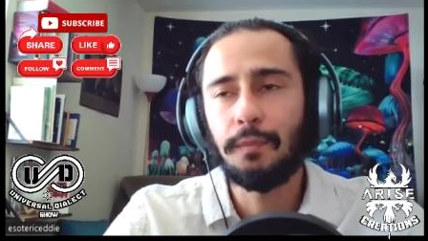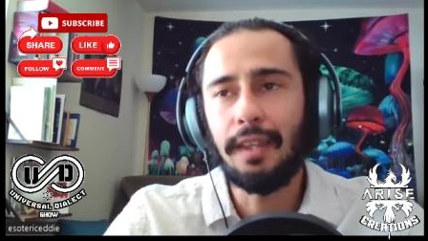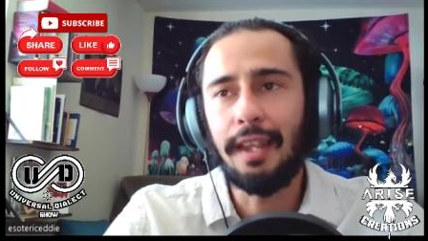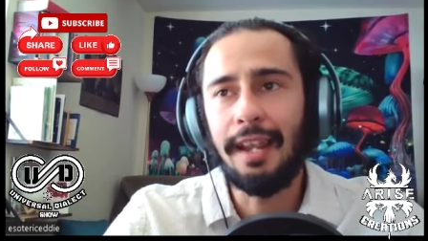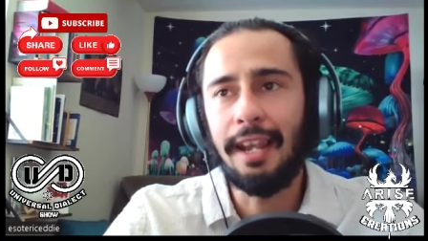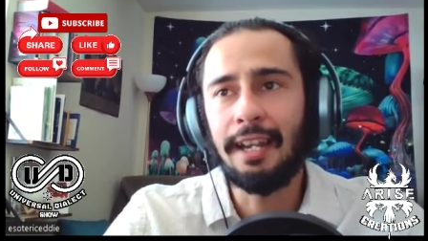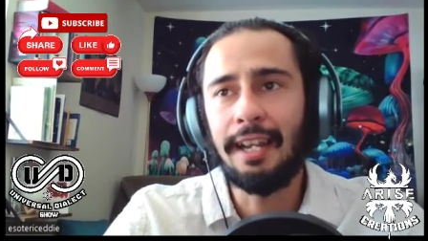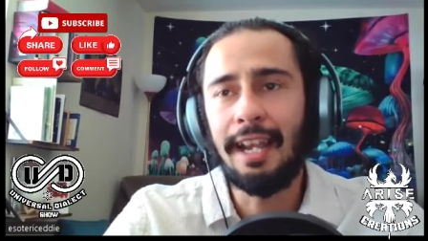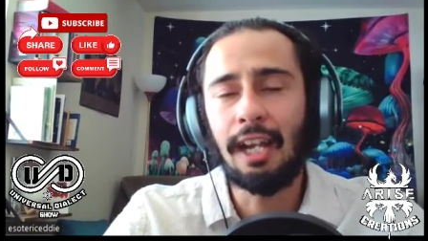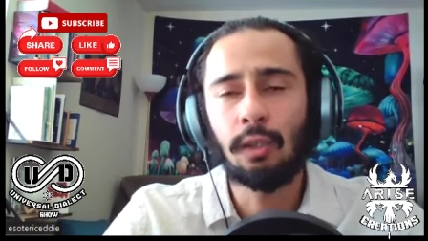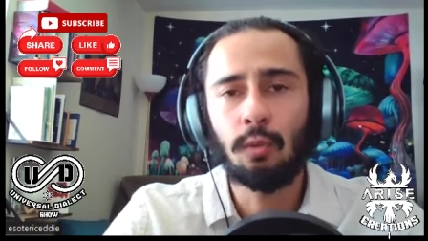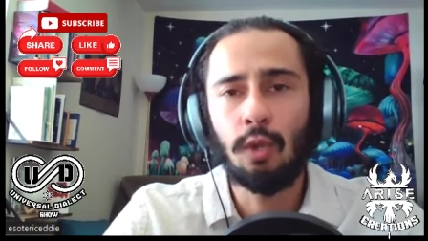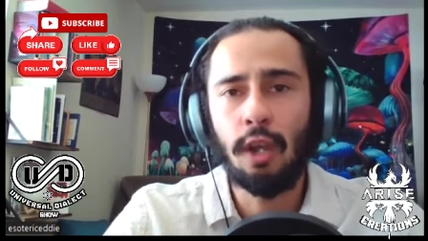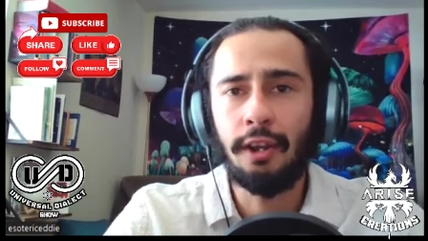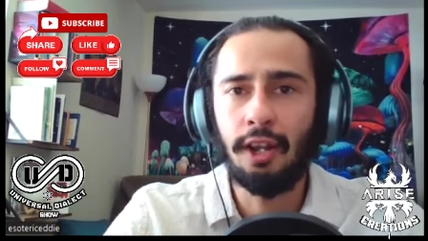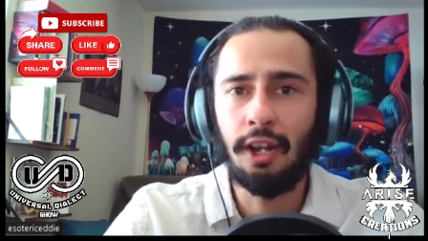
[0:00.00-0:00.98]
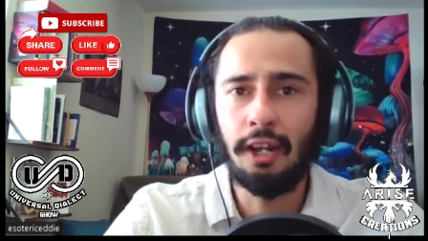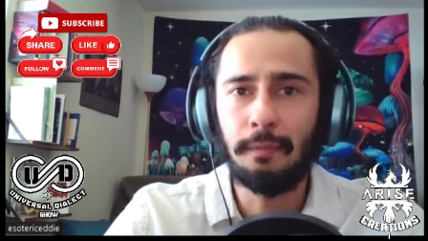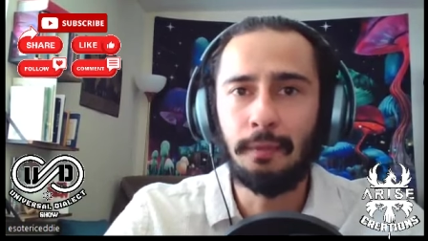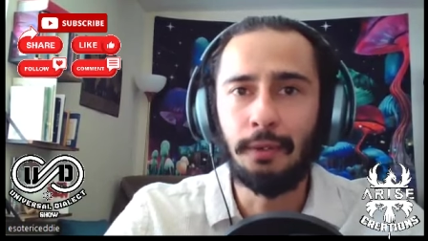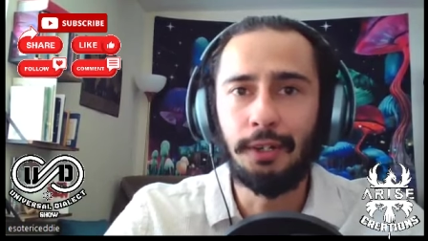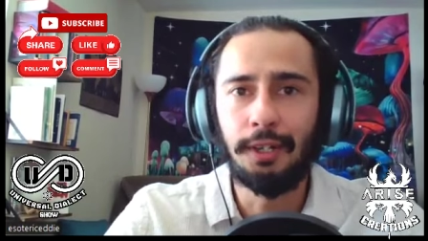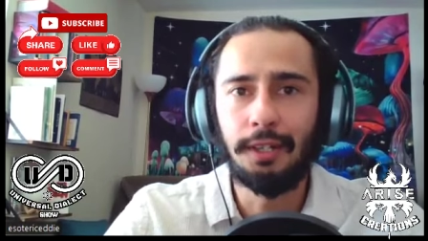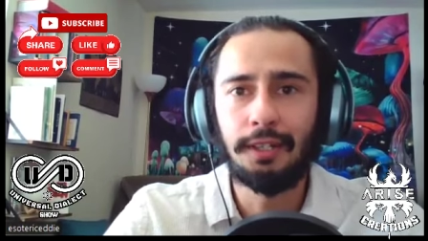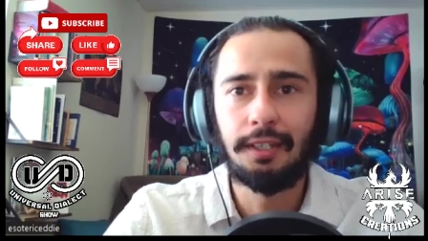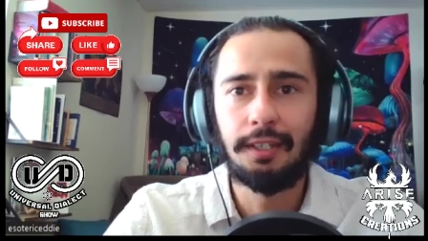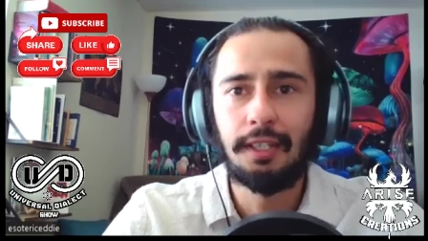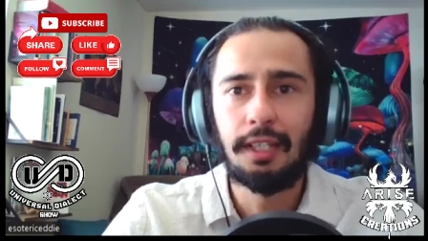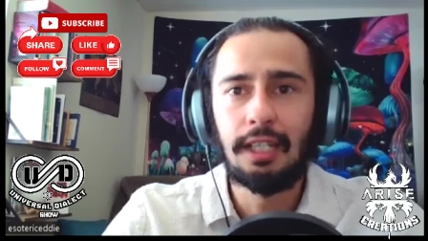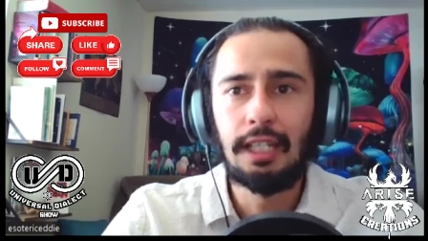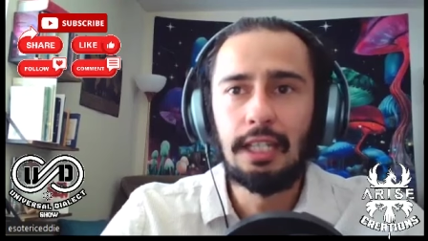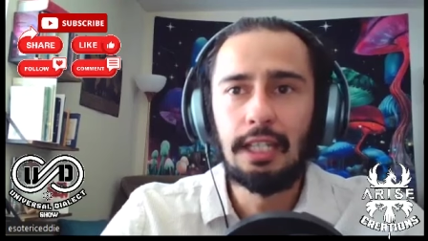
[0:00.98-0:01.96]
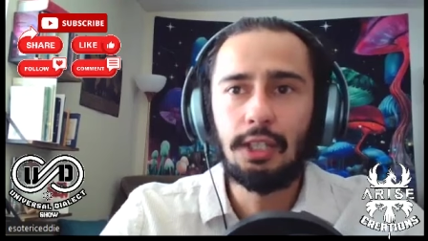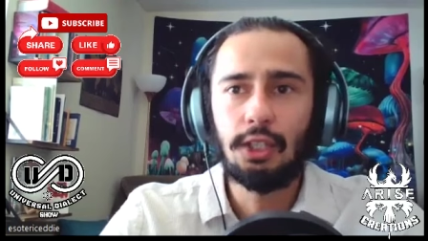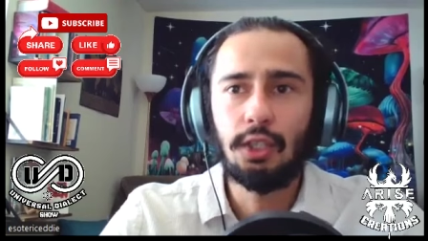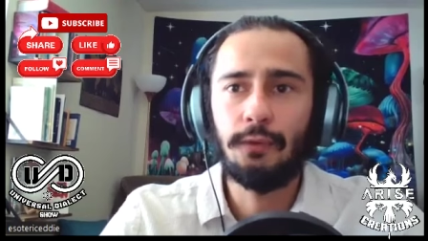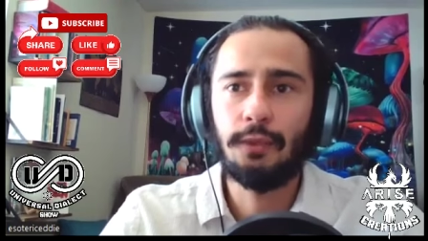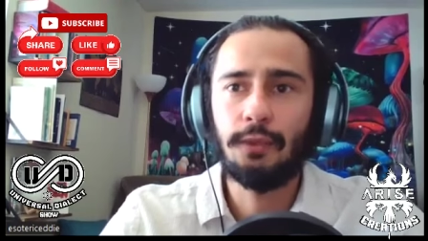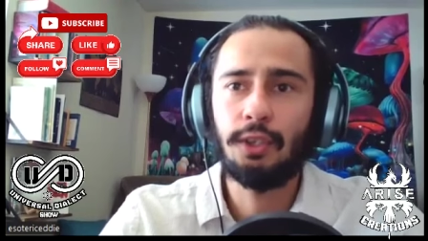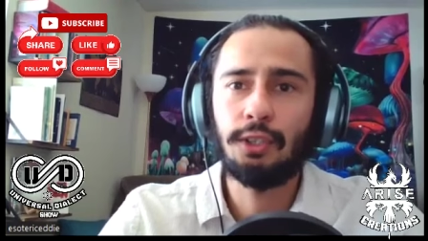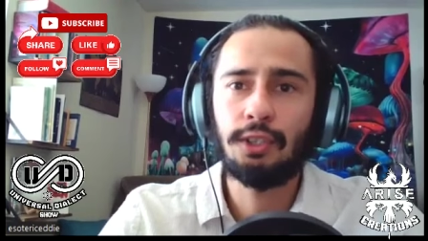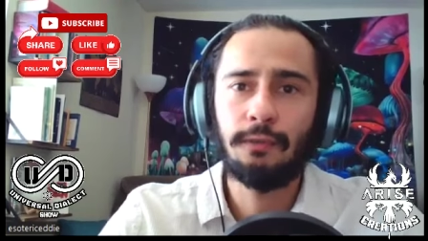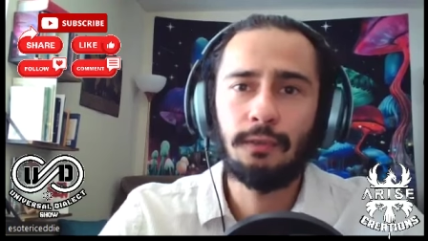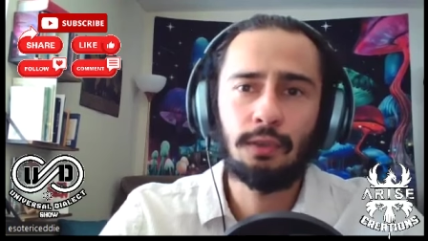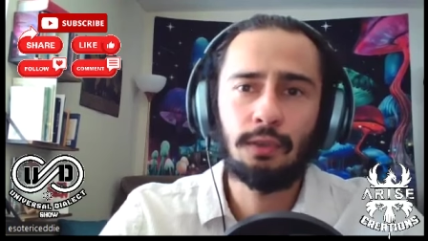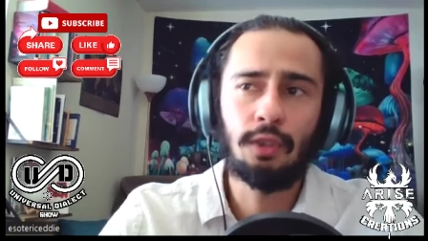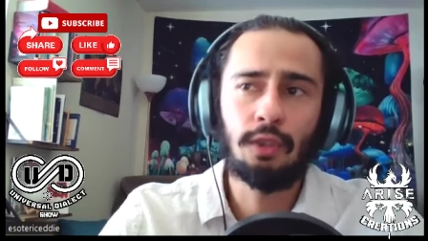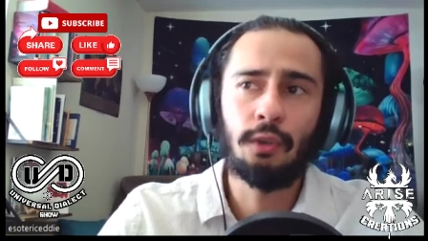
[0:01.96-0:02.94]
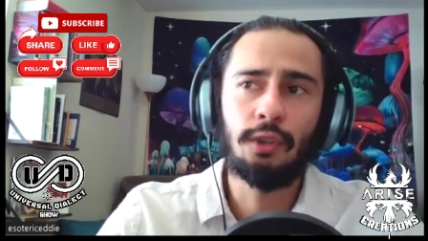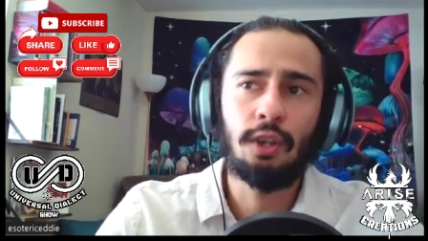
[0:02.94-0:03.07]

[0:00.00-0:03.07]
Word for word: and l ron hubbard yep. so for those of you who